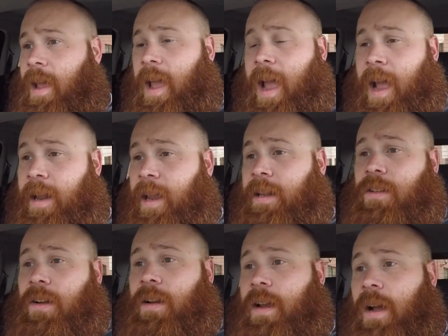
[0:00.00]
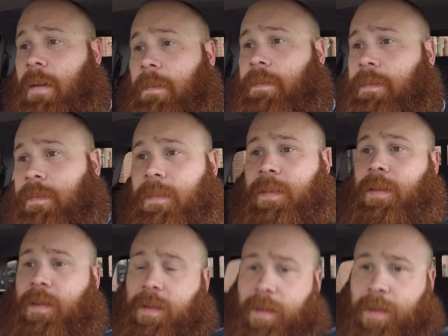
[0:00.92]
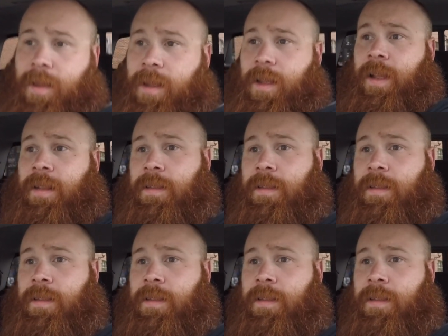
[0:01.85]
and it's going to come. It's